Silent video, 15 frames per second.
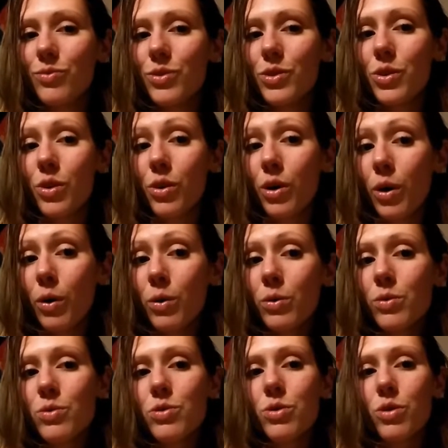your
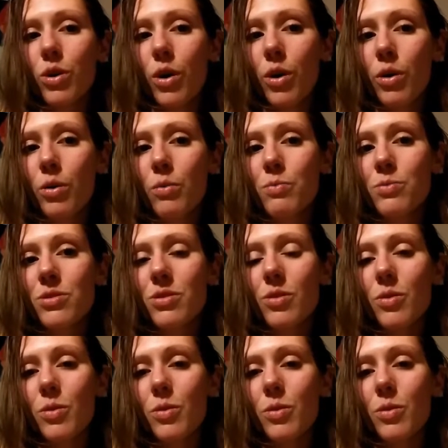goals, your hopes,